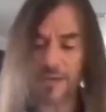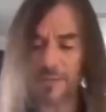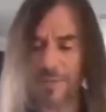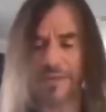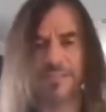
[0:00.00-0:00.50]

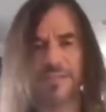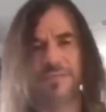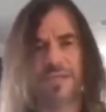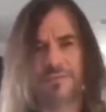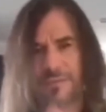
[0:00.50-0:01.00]
penalty of
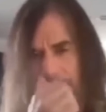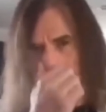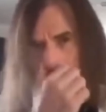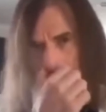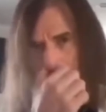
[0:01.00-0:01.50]
death,
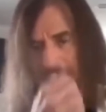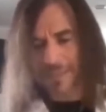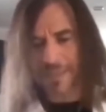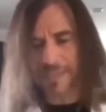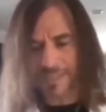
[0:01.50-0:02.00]

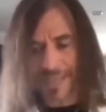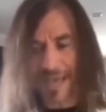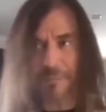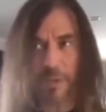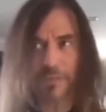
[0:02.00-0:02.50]
thus
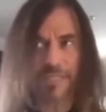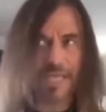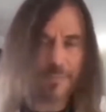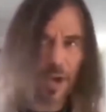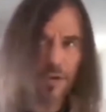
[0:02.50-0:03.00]
catapulting
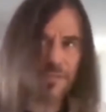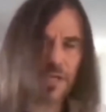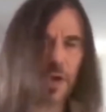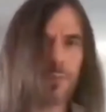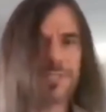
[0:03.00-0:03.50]
him over the
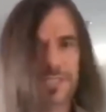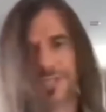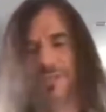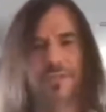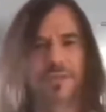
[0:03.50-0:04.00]

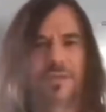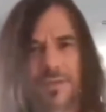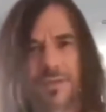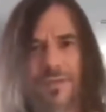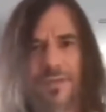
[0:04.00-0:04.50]
competition,
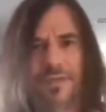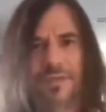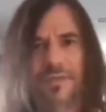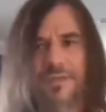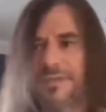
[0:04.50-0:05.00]

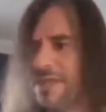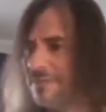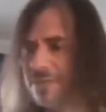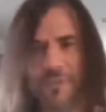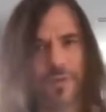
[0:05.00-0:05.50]

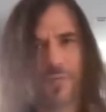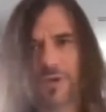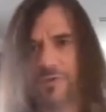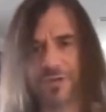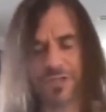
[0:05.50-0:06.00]
never to
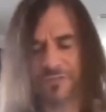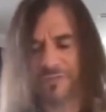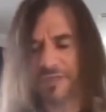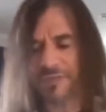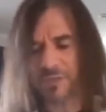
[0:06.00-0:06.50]
promote Christian
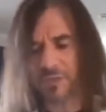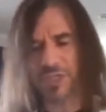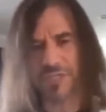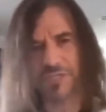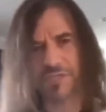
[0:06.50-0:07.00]
values or
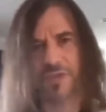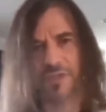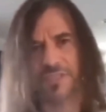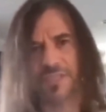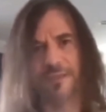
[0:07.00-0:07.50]
Jesus
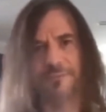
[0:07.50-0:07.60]
Christ again.